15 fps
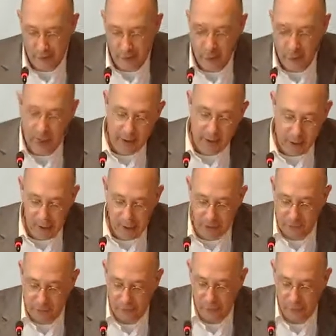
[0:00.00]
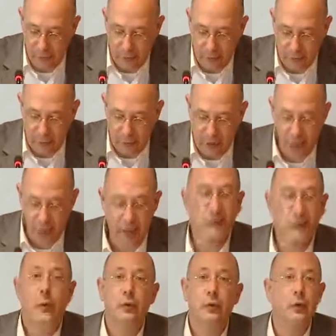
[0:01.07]
and quest for true knowledge
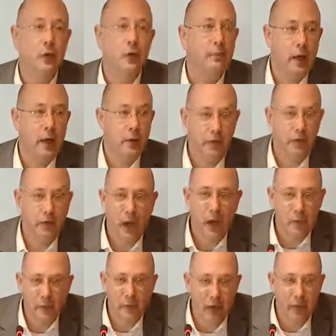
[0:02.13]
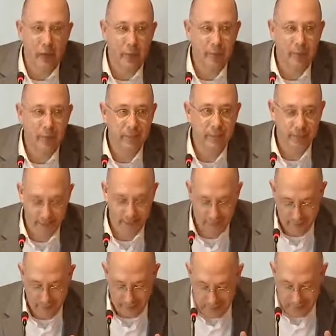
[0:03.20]
is no longer part of our
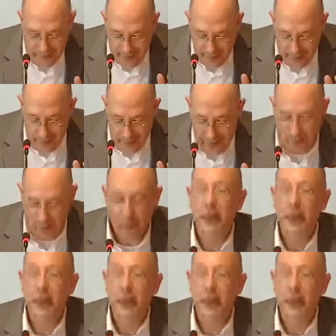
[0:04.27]
time.